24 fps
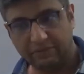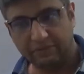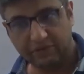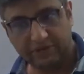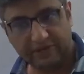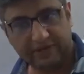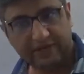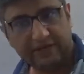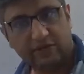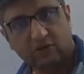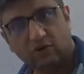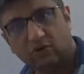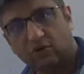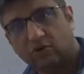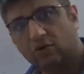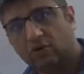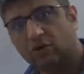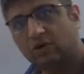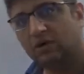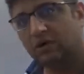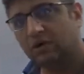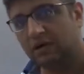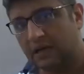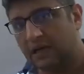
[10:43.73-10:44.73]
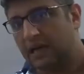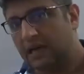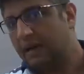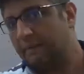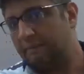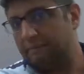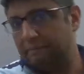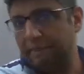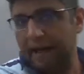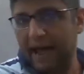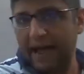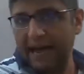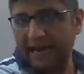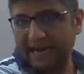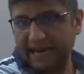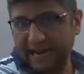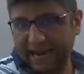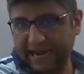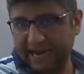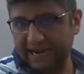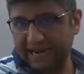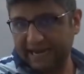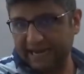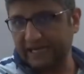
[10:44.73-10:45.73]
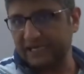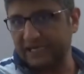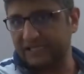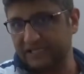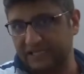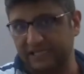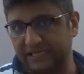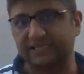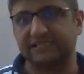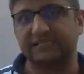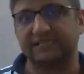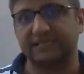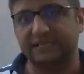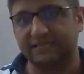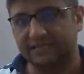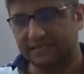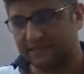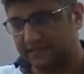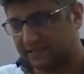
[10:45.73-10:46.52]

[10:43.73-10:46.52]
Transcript: You really go back and adjust it.